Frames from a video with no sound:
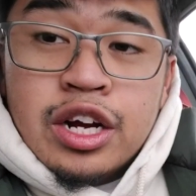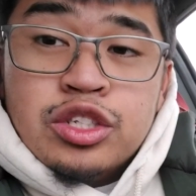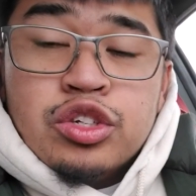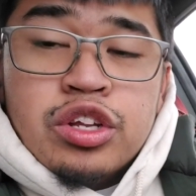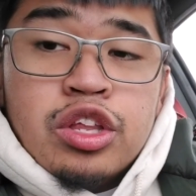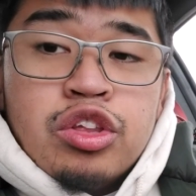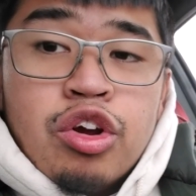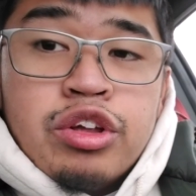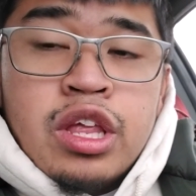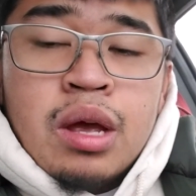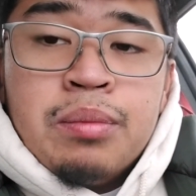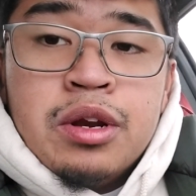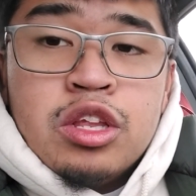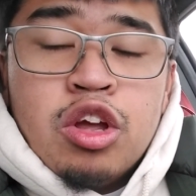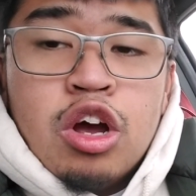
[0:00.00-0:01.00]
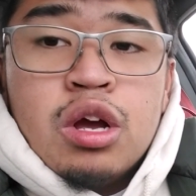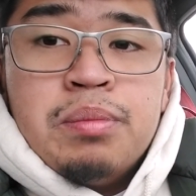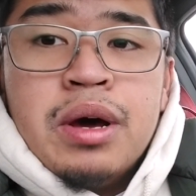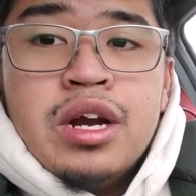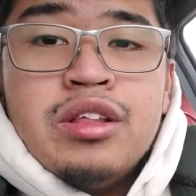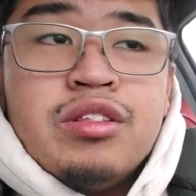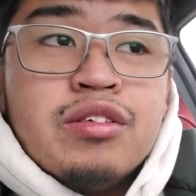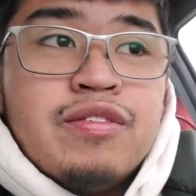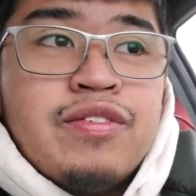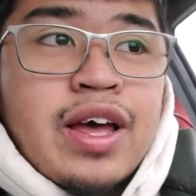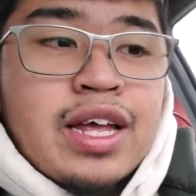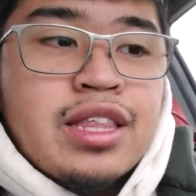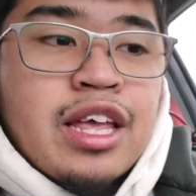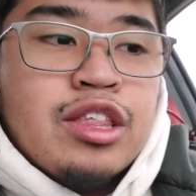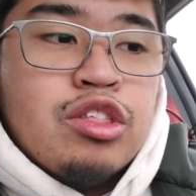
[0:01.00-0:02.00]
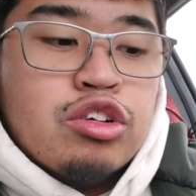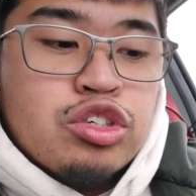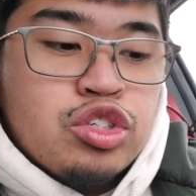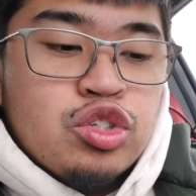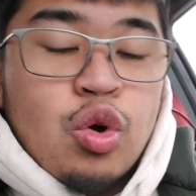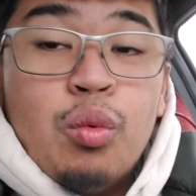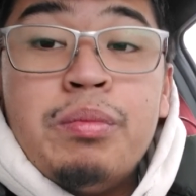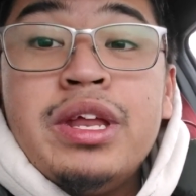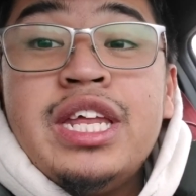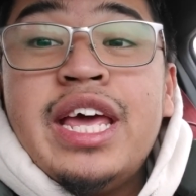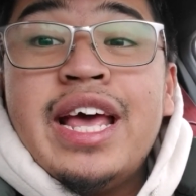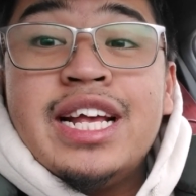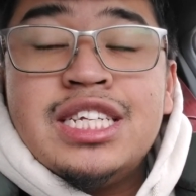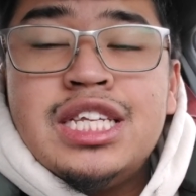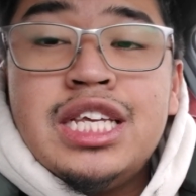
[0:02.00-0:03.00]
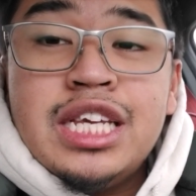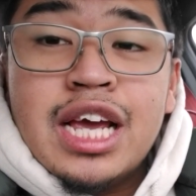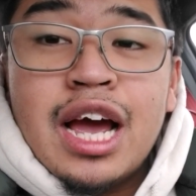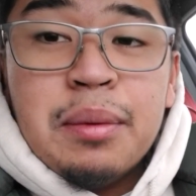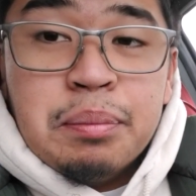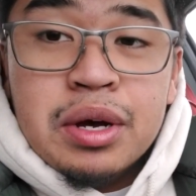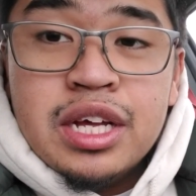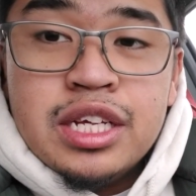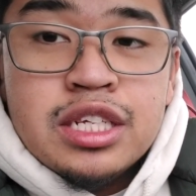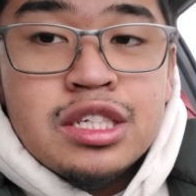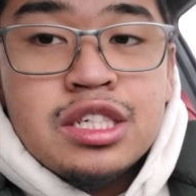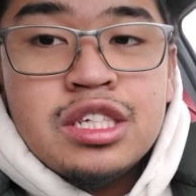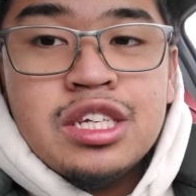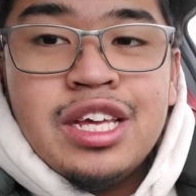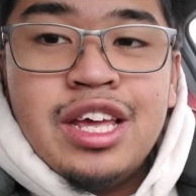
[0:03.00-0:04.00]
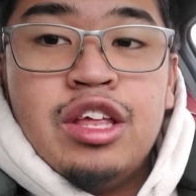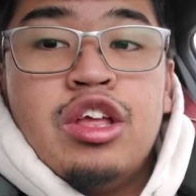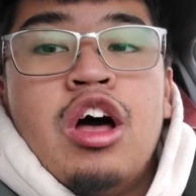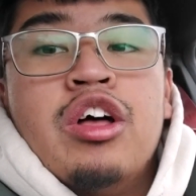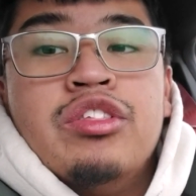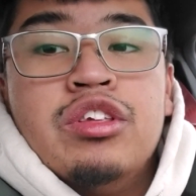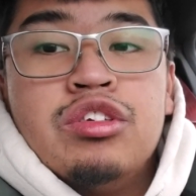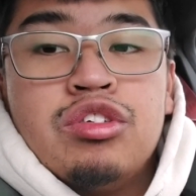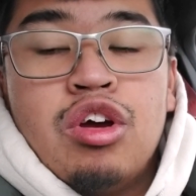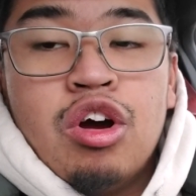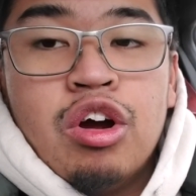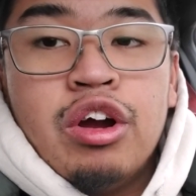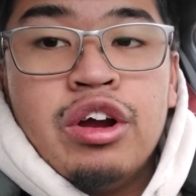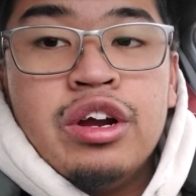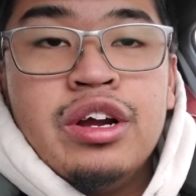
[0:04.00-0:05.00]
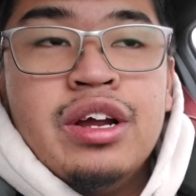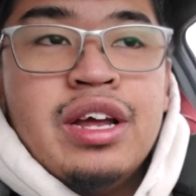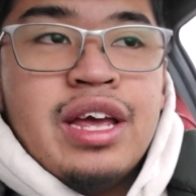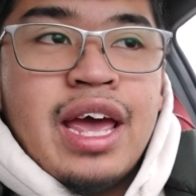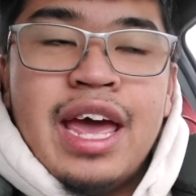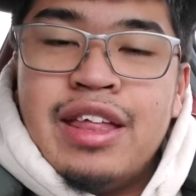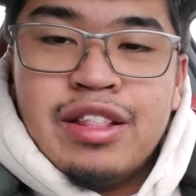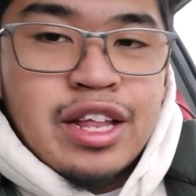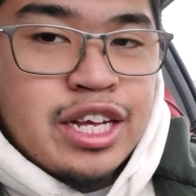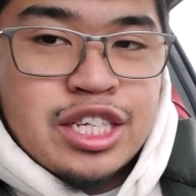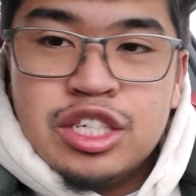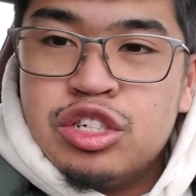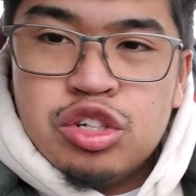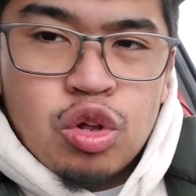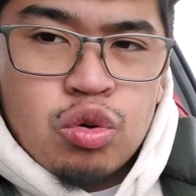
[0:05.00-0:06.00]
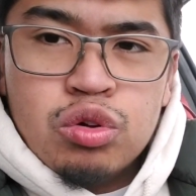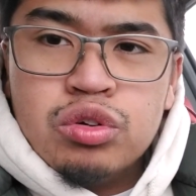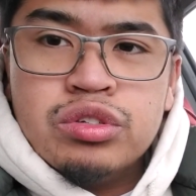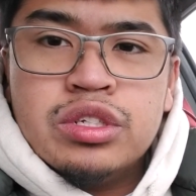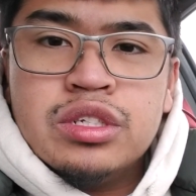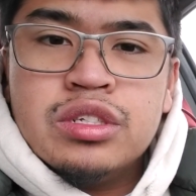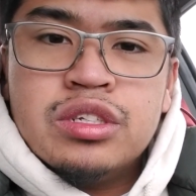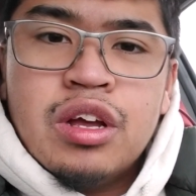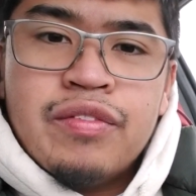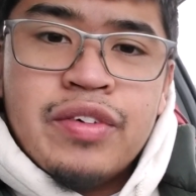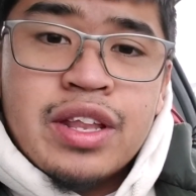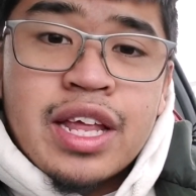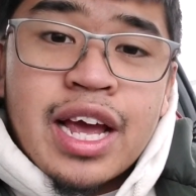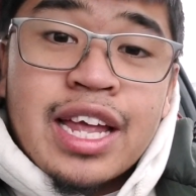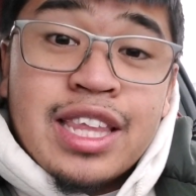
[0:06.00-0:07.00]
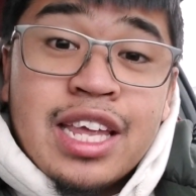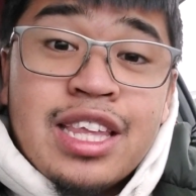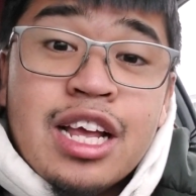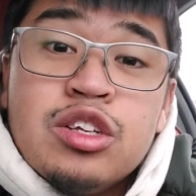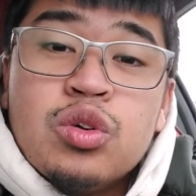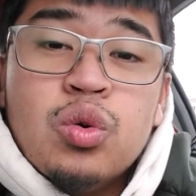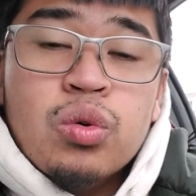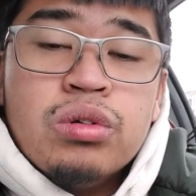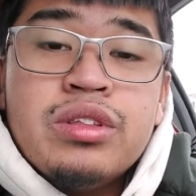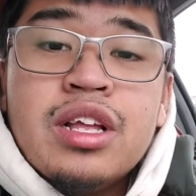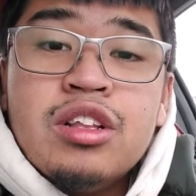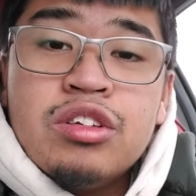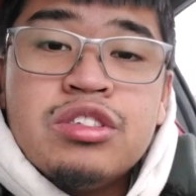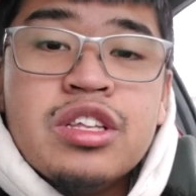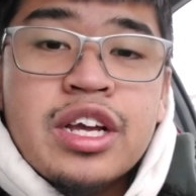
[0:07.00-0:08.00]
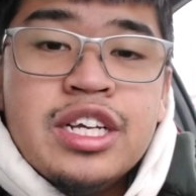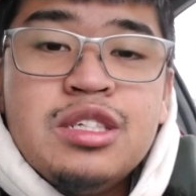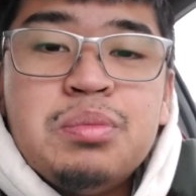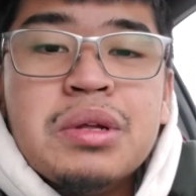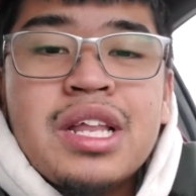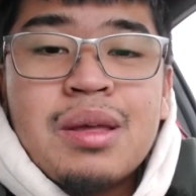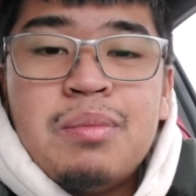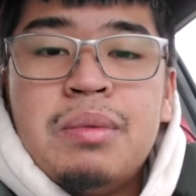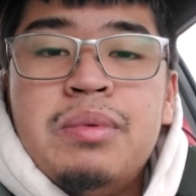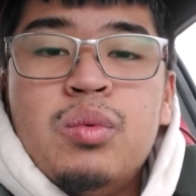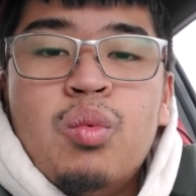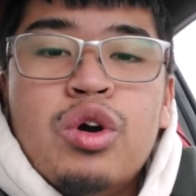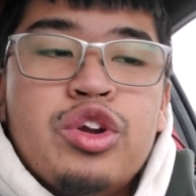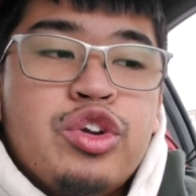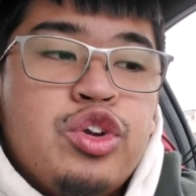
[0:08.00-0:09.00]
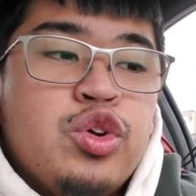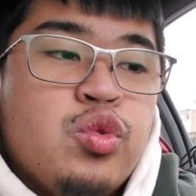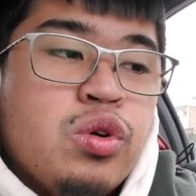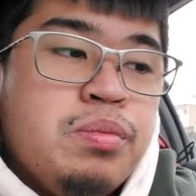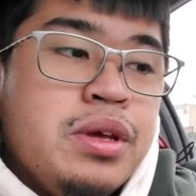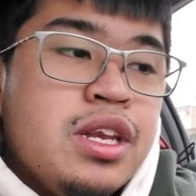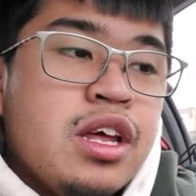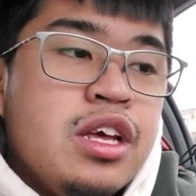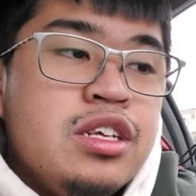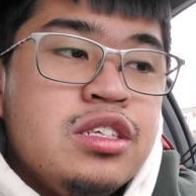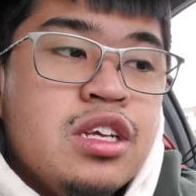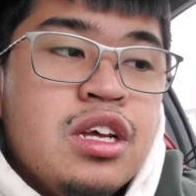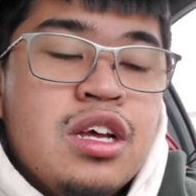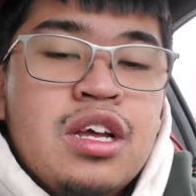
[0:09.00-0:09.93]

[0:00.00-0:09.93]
Right, so the third thing I'm going to talk about is the fact that there's so many STI buttons on this car, and like just logos and stuff. And I think that's cool, that looks nice, but maybe 1 or 2 would be nice.